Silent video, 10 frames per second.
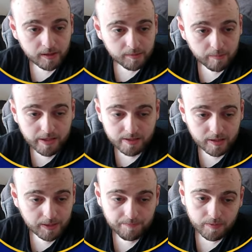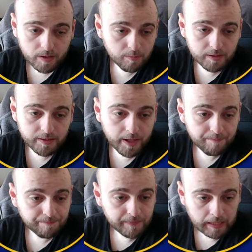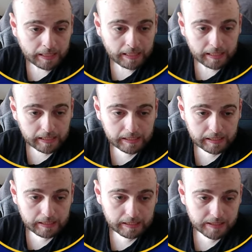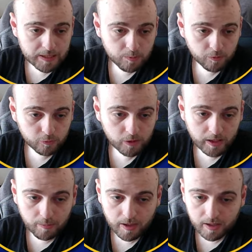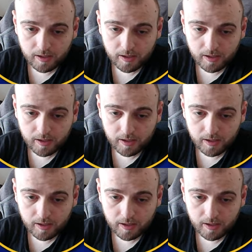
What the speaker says: basically. But yeah, let's move to Karabakh.